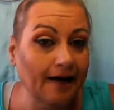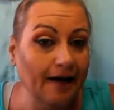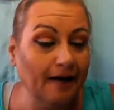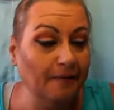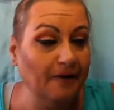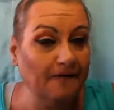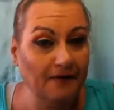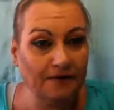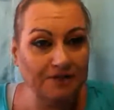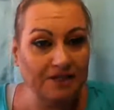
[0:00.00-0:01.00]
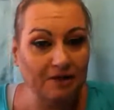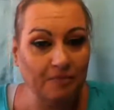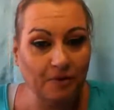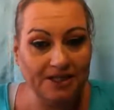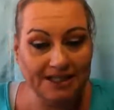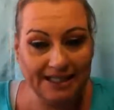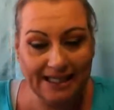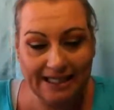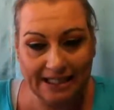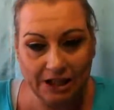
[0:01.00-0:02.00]
and whatever else little boys can
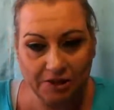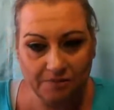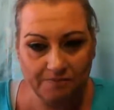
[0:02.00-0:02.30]
get into.